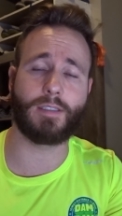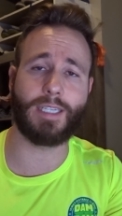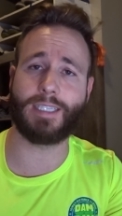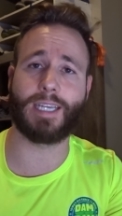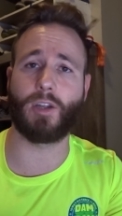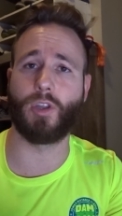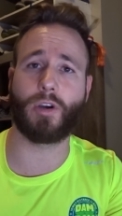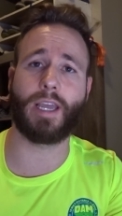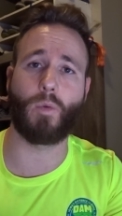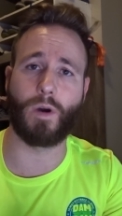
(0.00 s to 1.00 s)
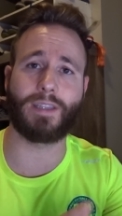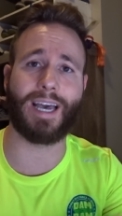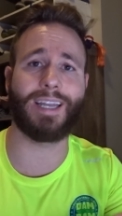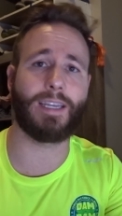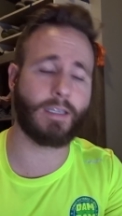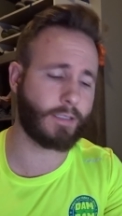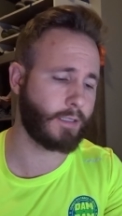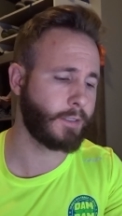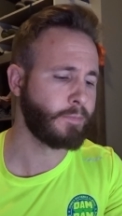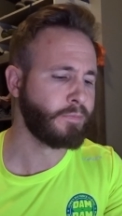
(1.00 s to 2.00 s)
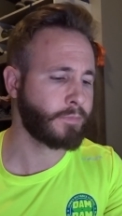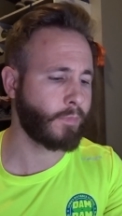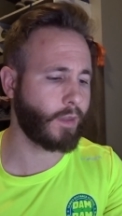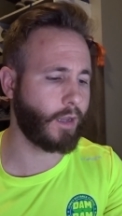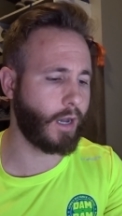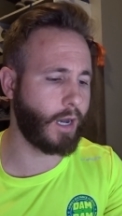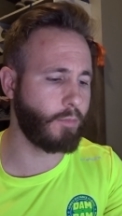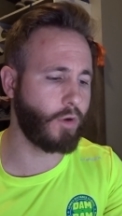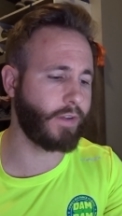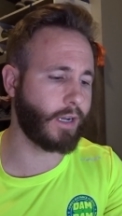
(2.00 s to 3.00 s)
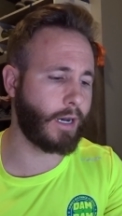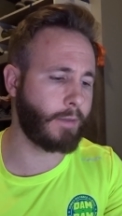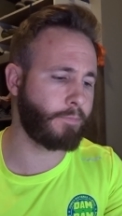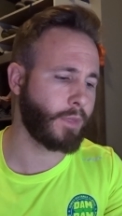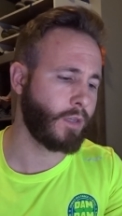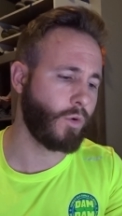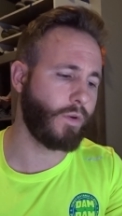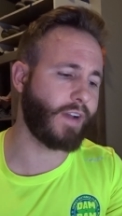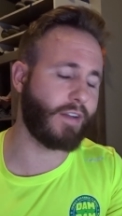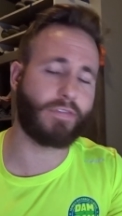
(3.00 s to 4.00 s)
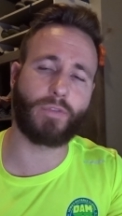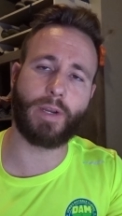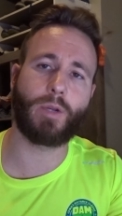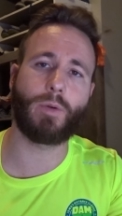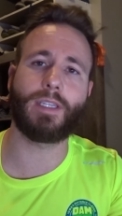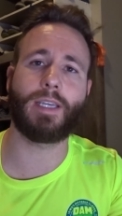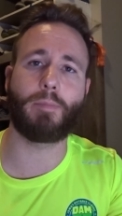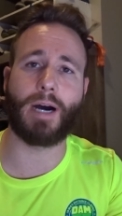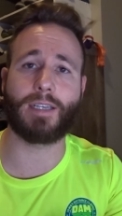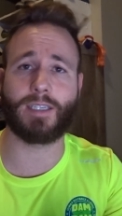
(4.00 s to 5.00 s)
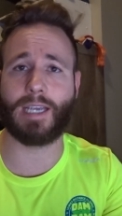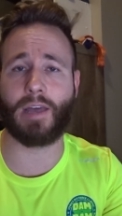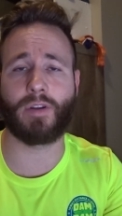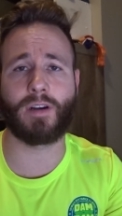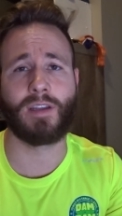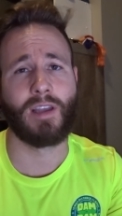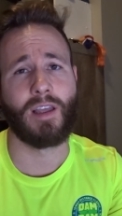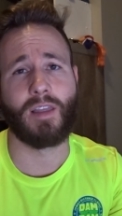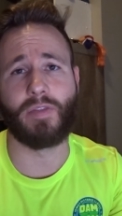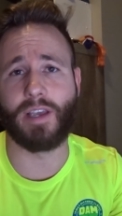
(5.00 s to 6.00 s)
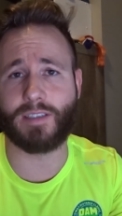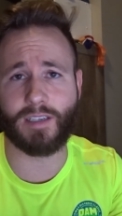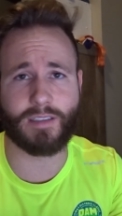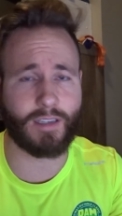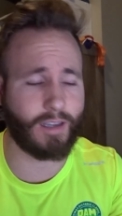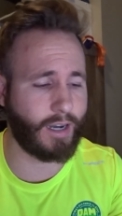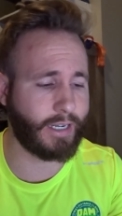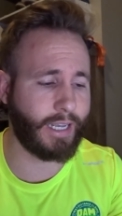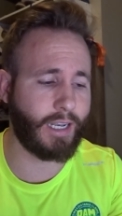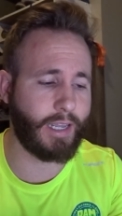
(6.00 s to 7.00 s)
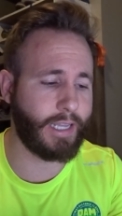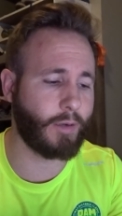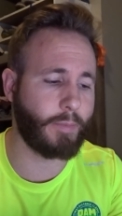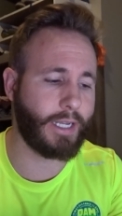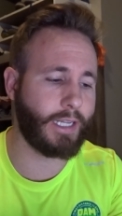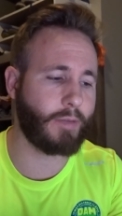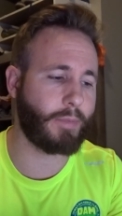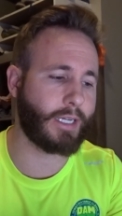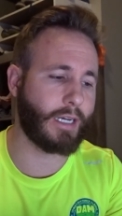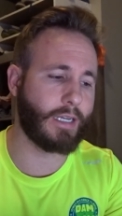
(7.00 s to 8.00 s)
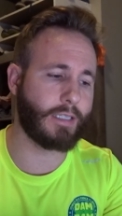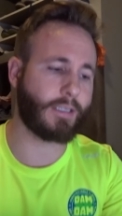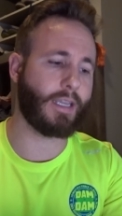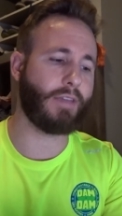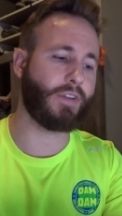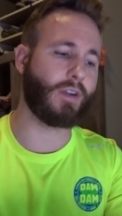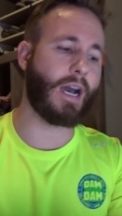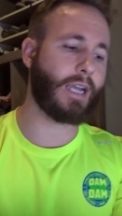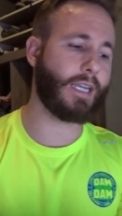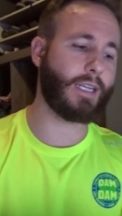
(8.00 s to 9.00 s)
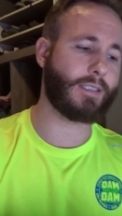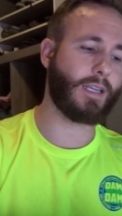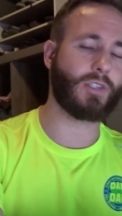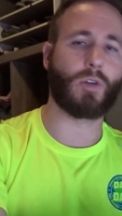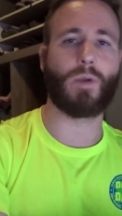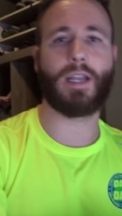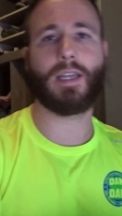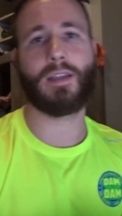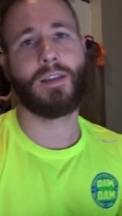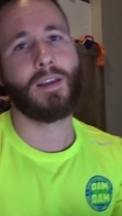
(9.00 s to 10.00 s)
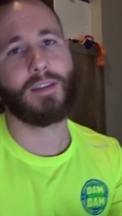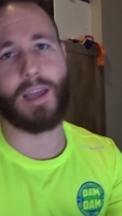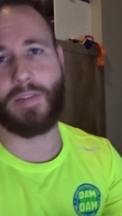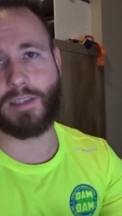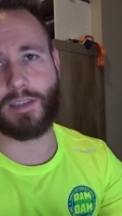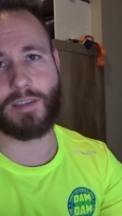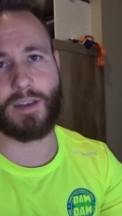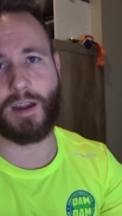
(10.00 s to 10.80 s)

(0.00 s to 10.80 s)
detailed look at what that is. Moving on, we've got Frequently Bought Together. This is, again, intermediate, because if you're not getting sales already, then this is an